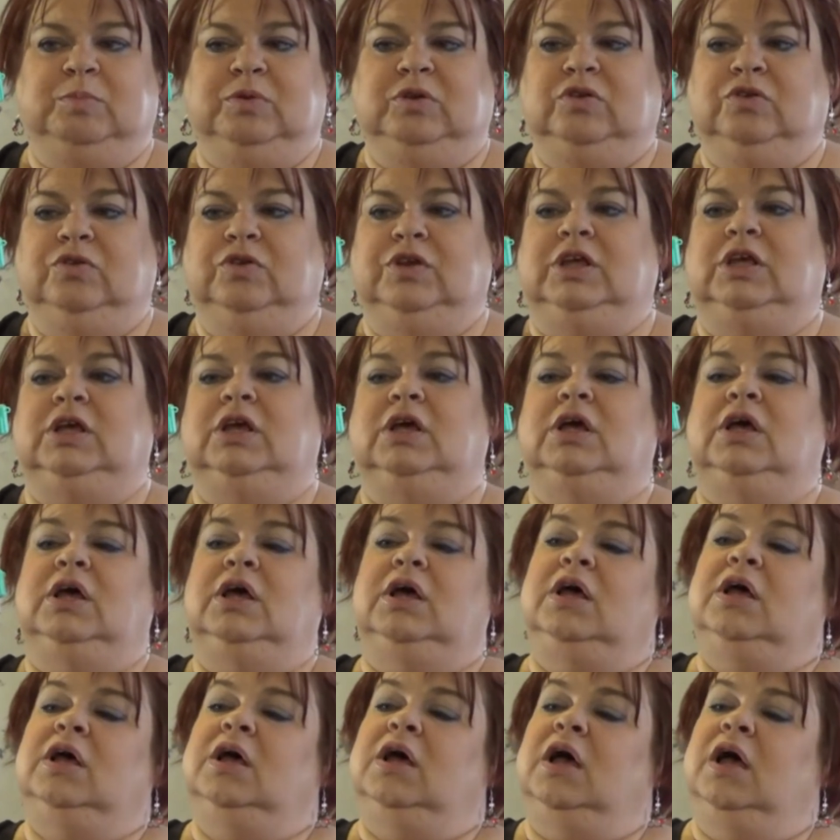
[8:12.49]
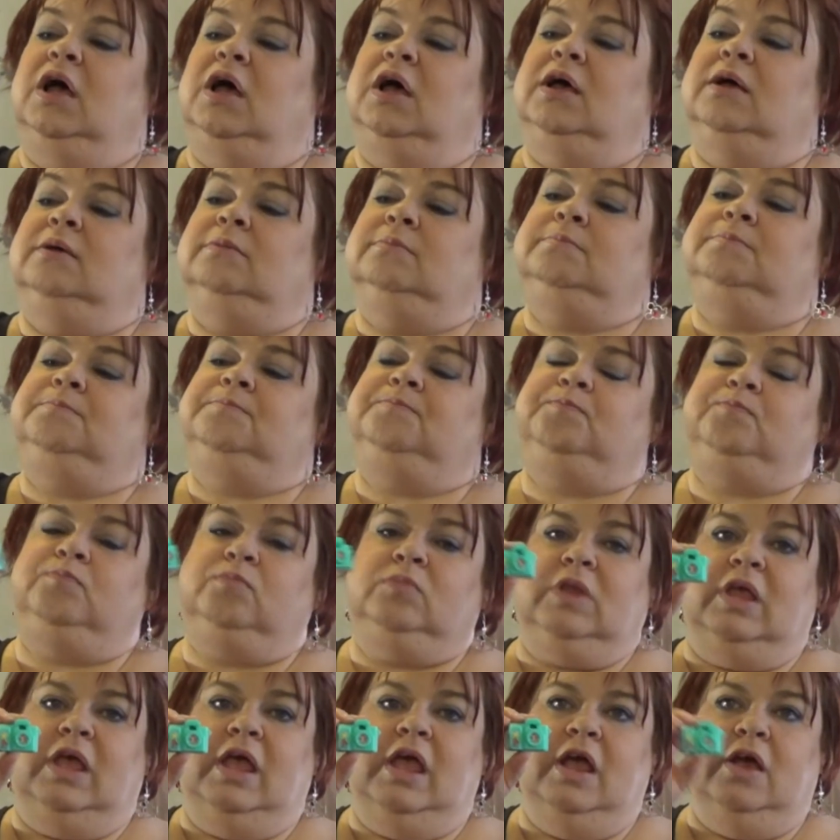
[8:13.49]
batootie. Um,
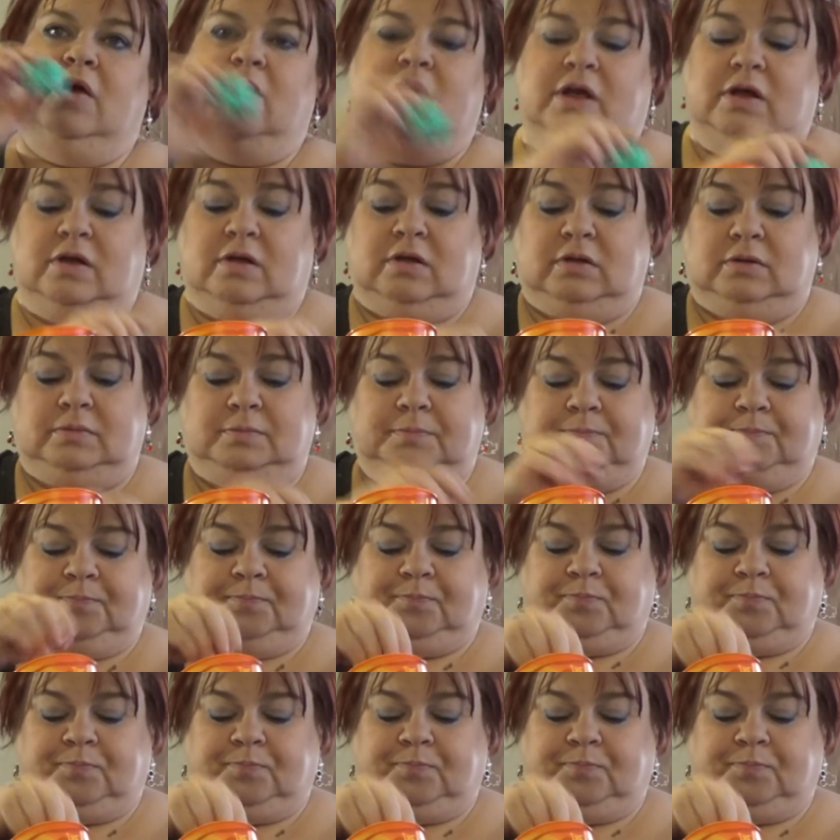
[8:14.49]
Ariel,